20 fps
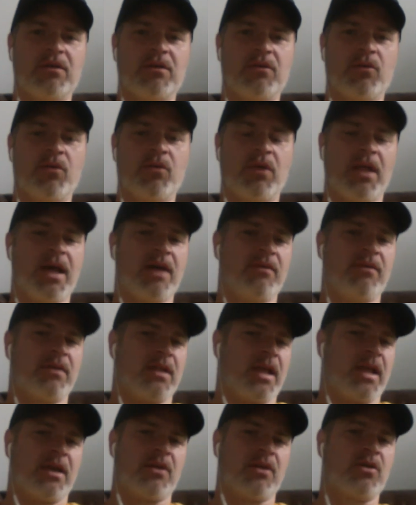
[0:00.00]
we'll have in
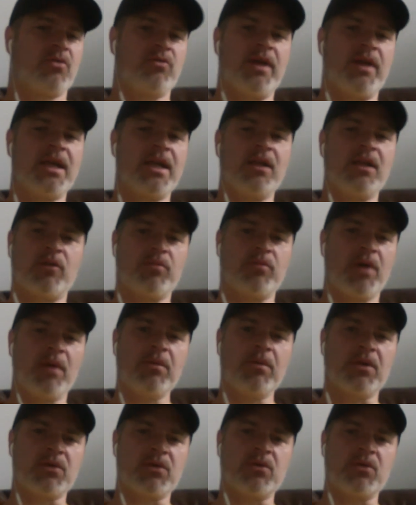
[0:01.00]
like an irregular
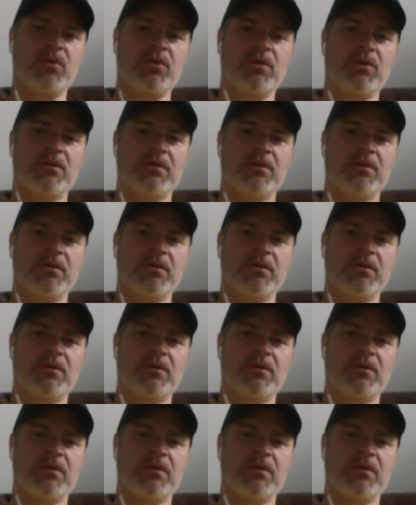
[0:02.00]
public school.